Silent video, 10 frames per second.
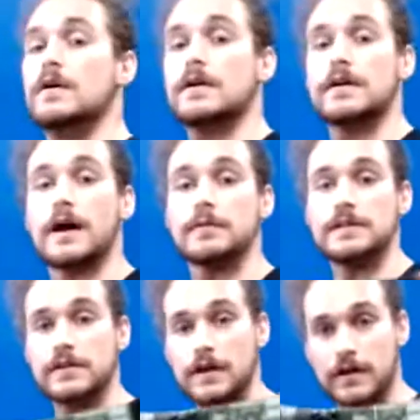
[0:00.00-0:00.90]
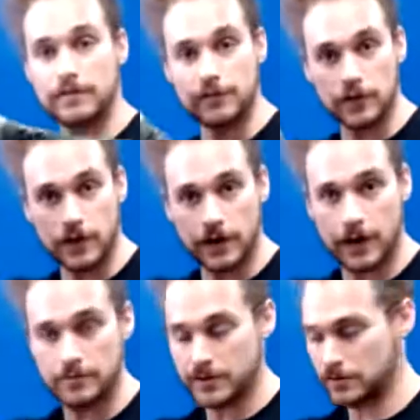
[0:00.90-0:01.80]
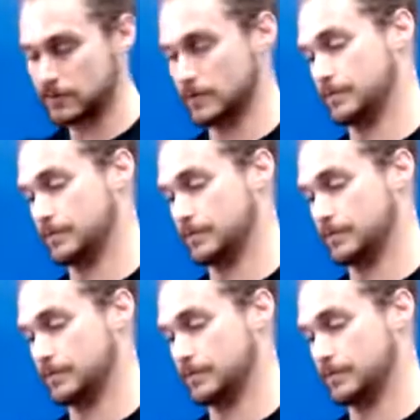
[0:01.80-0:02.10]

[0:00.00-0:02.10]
Now we need our foot-long object.